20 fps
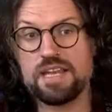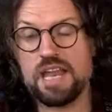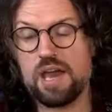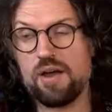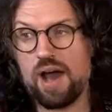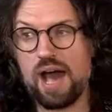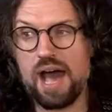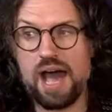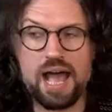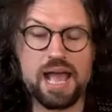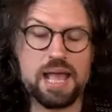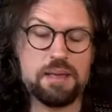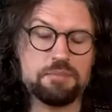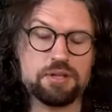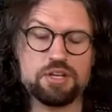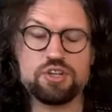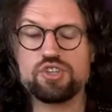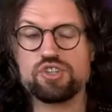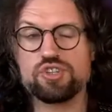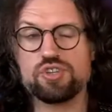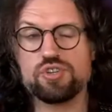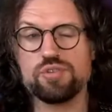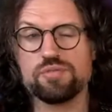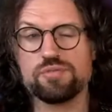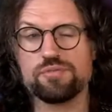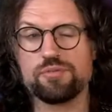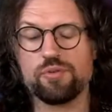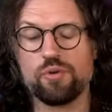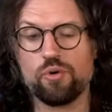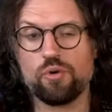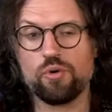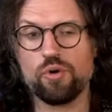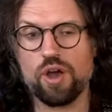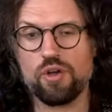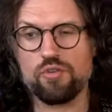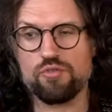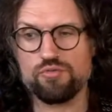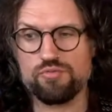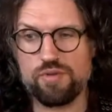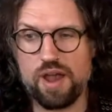Now, I'm going to shoot
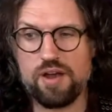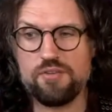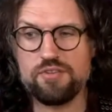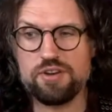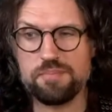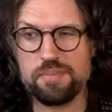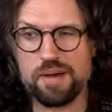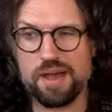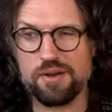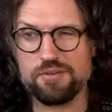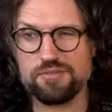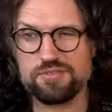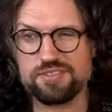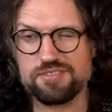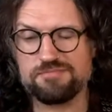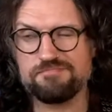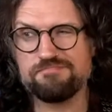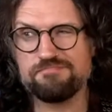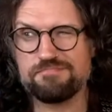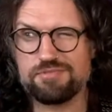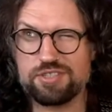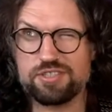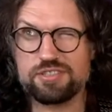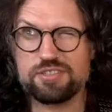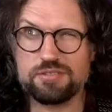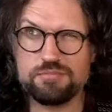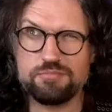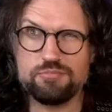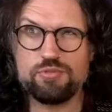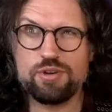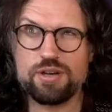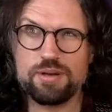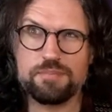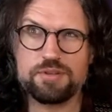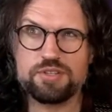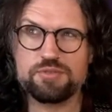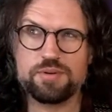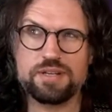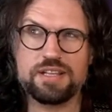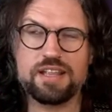for around about somewhere
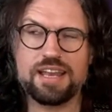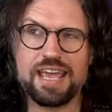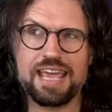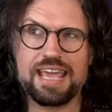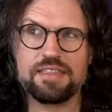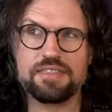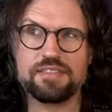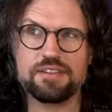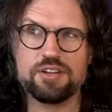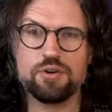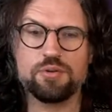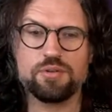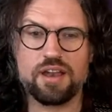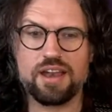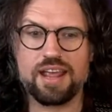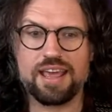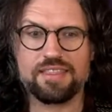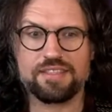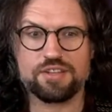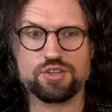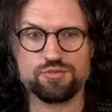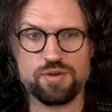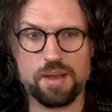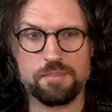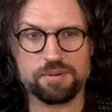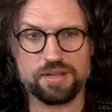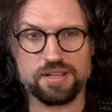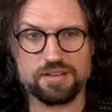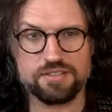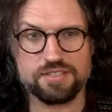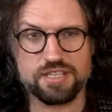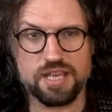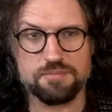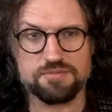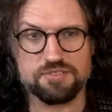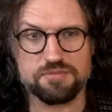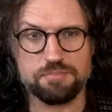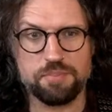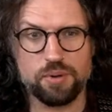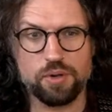between an eighth note and an eighth triplet in
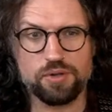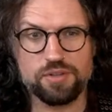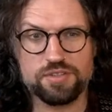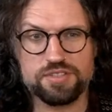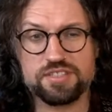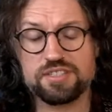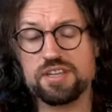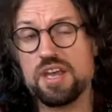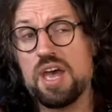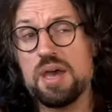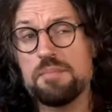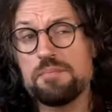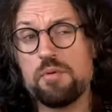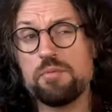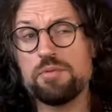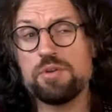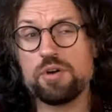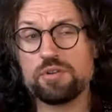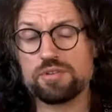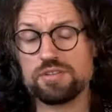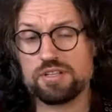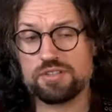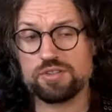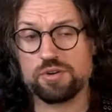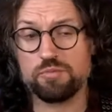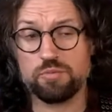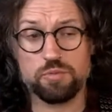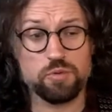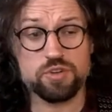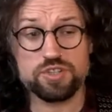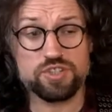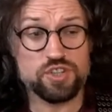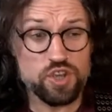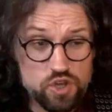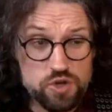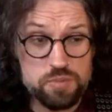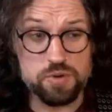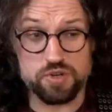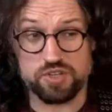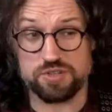terms of pulse, but we're not going to worry
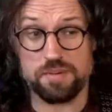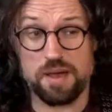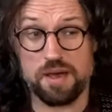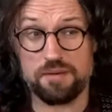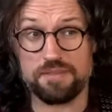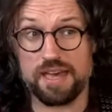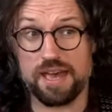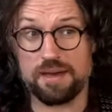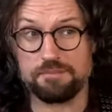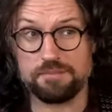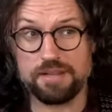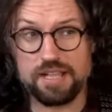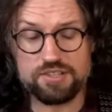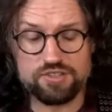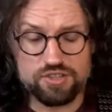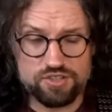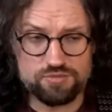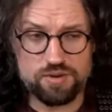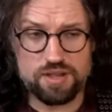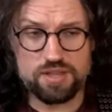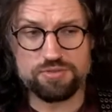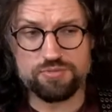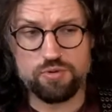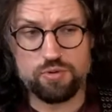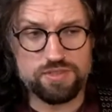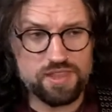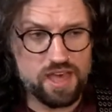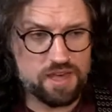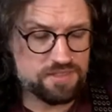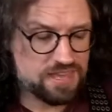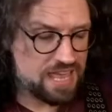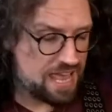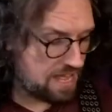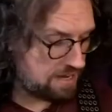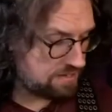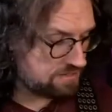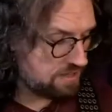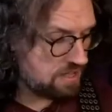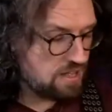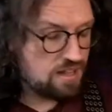too much about that. Let's just try throwing that in the
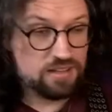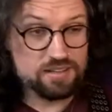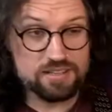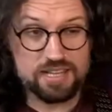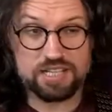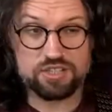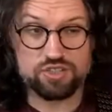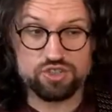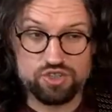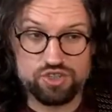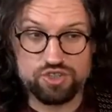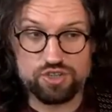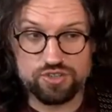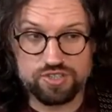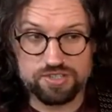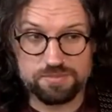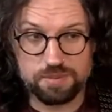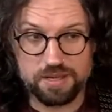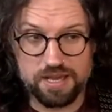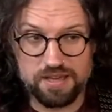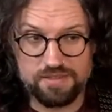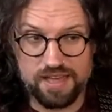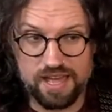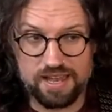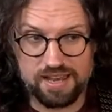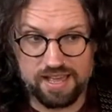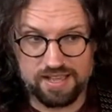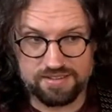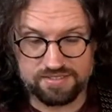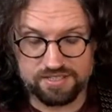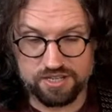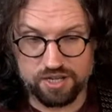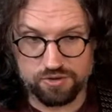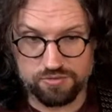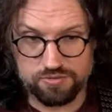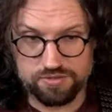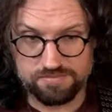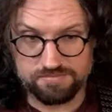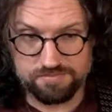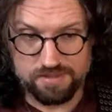end. Let's just play that last
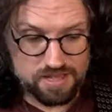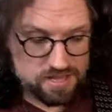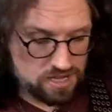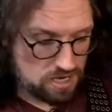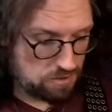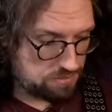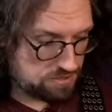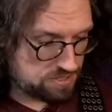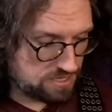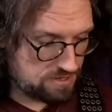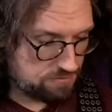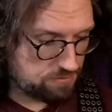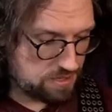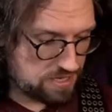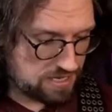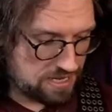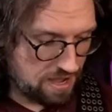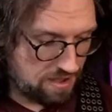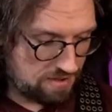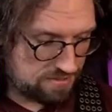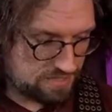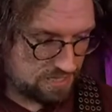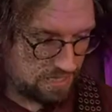note, and we'll see if we can get